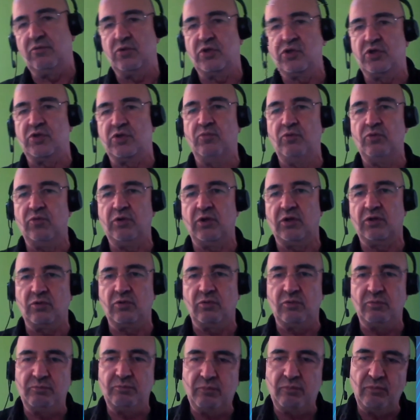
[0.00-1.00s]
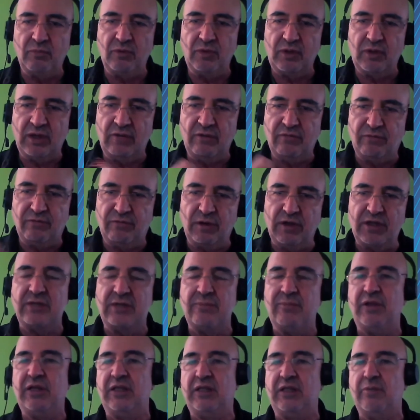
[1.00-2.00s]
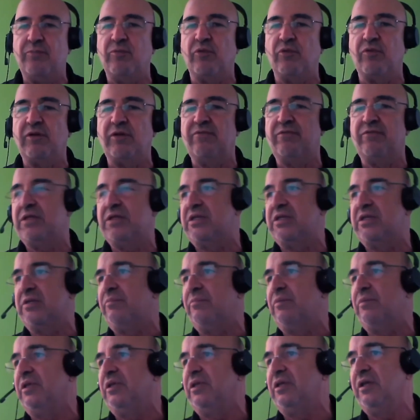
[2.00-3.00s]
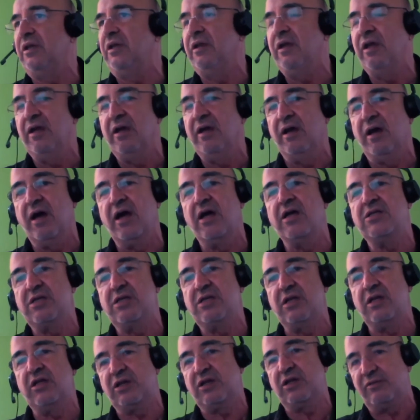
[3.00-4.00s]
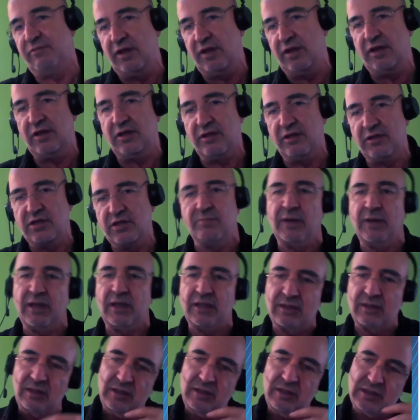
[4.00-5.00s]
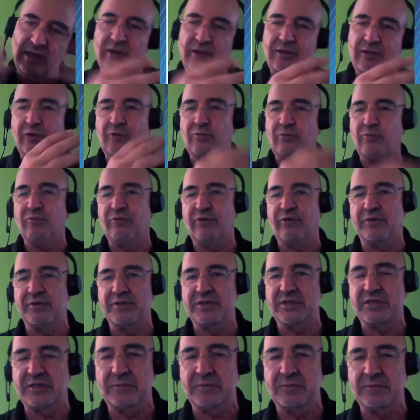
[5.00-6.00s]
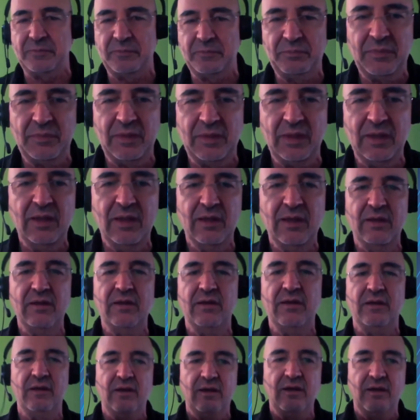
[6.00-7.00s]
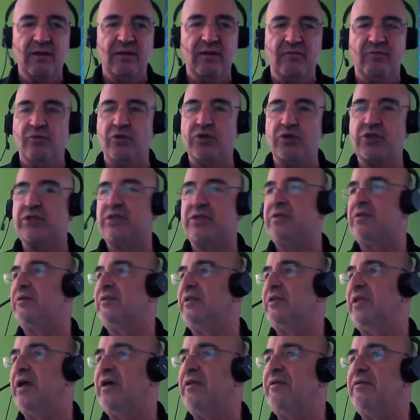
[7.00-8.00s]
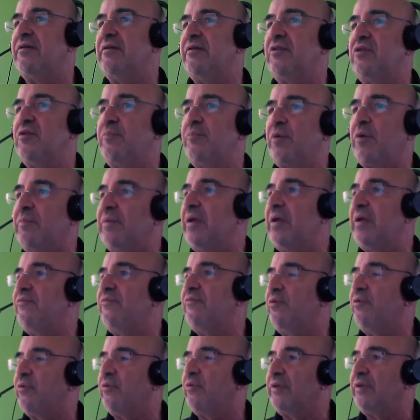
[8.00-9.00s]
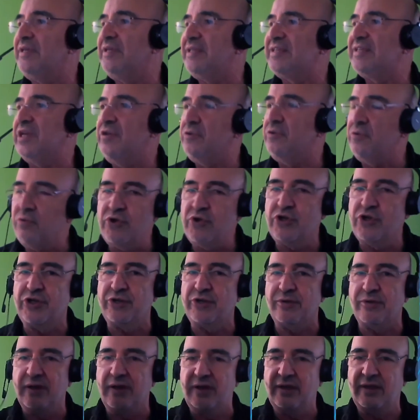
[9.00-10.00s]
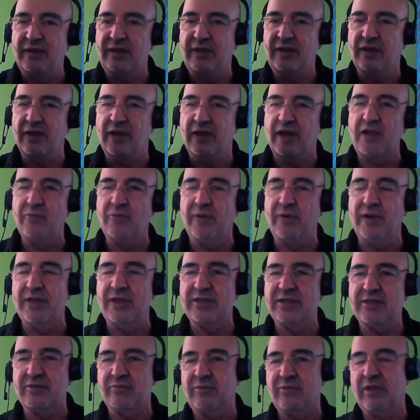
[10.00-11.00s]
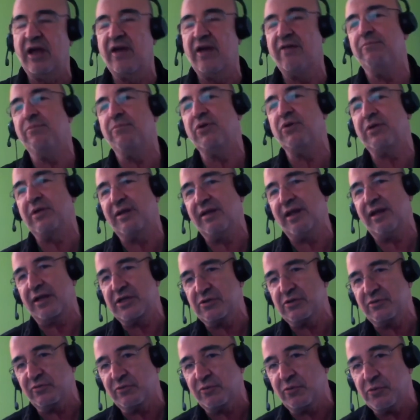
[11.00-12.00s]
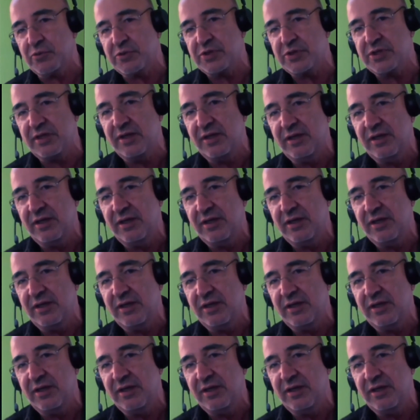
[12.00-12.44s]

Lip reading: smooth or to give flexibility, provide flexibility as electric vehicles, but it's another conference. First, then, the problem for these huge, I think, highways, we have bottlenecks, of course.